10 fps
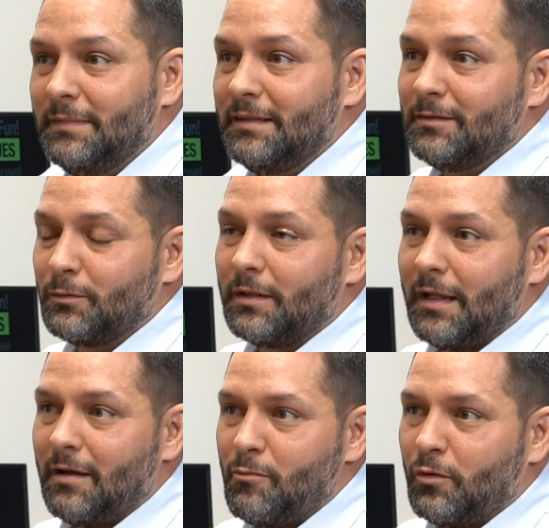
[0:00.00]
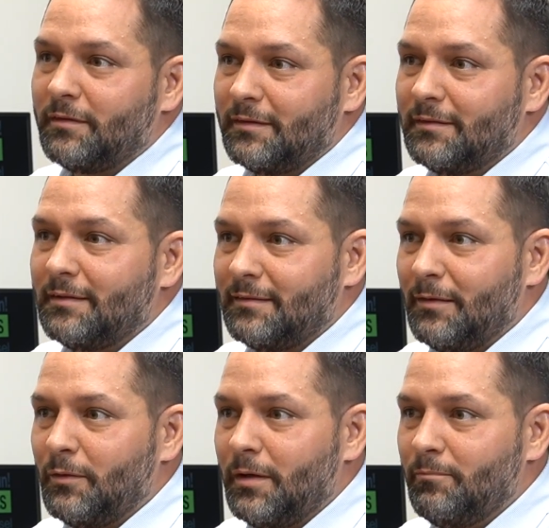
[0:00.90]
because we're going to have more success
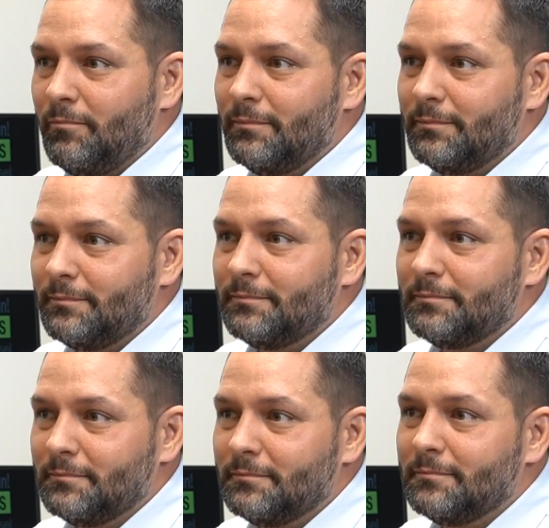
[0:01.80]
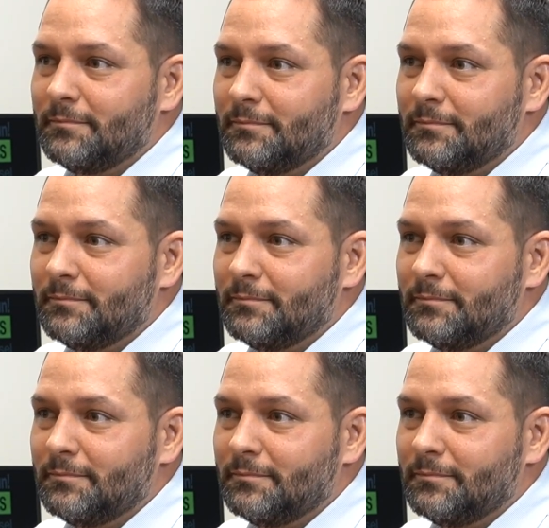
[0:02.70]
that way. Absolutely.